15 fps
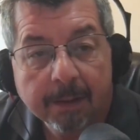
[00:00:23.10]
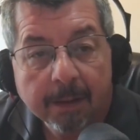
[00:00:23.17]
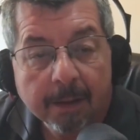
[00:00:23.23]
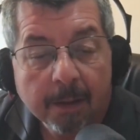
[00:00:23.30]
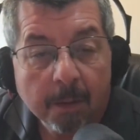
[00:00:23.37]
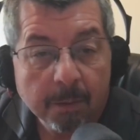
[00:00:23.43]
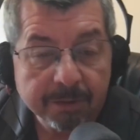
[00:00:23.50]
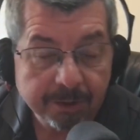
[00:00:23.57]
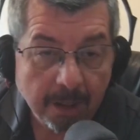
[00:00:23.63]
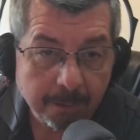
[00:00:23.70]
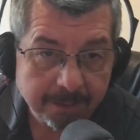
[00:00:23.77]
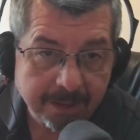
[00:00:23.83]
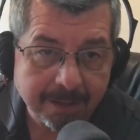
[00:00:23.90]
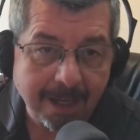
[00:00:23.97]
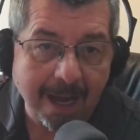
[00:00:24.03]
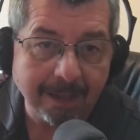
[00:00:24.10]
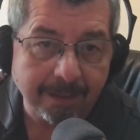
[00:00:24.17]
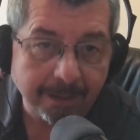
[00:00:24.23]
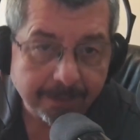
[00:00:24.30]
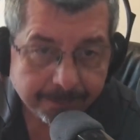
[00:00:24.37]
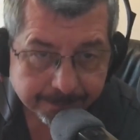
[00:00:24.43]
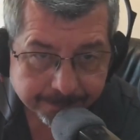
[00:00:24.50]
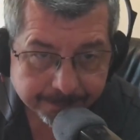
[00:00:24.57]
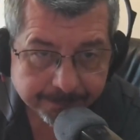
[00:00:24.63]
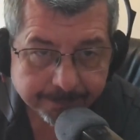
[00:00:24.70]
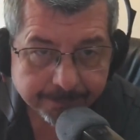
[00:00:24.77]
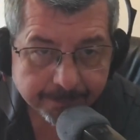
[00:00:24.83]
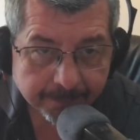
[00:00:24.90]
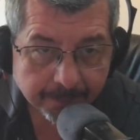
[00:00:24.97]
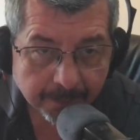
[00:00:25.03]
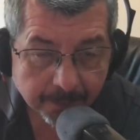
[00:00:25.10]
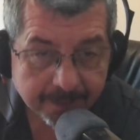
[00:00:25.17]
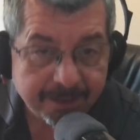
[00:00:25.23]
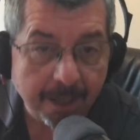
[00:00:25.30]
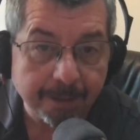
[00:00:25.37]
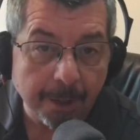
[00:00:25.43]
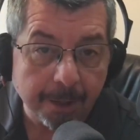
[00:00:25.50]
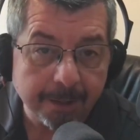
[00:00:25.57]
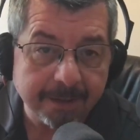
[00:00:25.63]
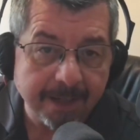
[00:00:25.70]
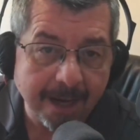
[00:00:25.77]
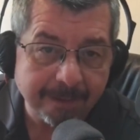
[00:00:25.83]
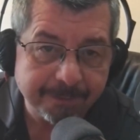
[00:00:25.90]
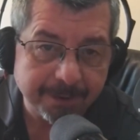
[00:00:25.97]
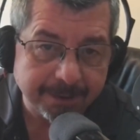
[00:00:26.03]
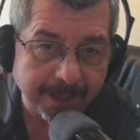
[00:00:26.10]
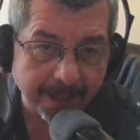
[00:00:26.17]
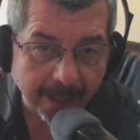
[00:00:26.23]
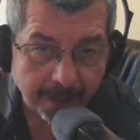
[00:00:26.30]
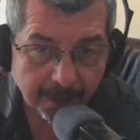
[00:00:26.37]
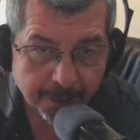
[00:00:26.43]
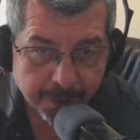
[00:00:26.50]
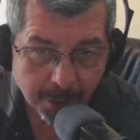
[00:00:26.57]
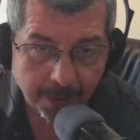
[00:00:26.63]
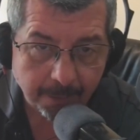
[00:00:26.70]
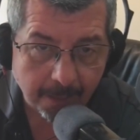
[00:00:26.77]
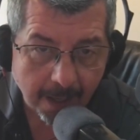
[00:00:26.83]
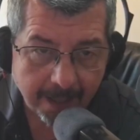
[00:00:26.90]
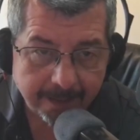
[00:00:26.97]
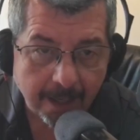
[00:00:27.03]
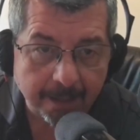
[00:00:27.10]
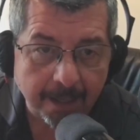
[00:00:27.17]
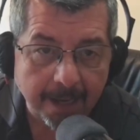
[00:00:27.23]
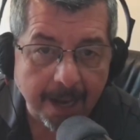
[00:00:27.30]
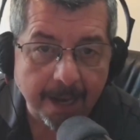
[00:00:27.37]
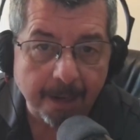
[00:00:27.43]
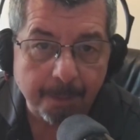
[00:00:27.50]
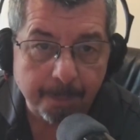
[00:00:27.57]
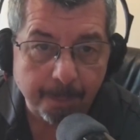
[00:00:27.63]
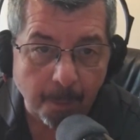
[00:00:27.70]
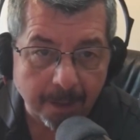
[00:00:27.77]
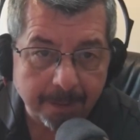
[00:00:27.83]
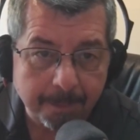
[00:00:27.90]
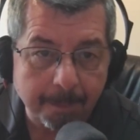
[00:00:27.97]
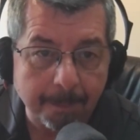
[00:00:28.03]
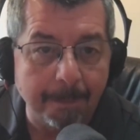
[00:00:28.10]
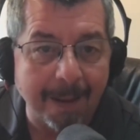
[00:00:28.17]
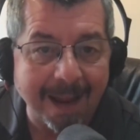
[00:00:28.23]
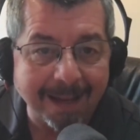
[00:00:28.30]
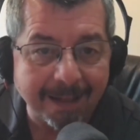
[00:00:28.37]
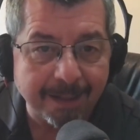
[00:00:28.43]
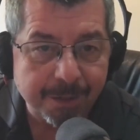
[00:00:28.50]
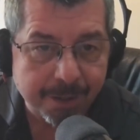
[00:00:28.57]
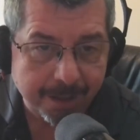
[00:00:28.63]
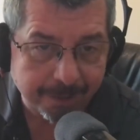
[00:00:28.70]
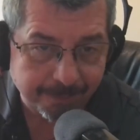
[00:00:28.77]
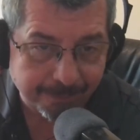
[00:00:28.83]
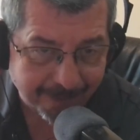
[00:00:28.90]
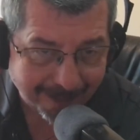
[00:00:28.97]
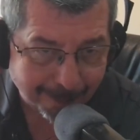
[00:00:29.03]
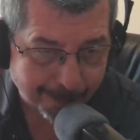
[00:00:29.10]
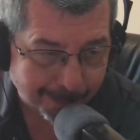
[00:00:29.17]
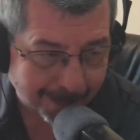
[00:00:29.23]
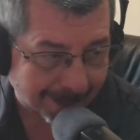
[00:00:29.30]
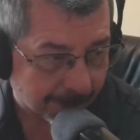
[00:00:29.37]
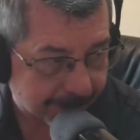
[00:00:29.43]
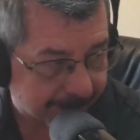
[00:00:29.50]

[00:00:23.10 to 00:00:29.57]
We'll start with the toddler, who is unhurt after taking a joyride on an airport baggage conveyor belt.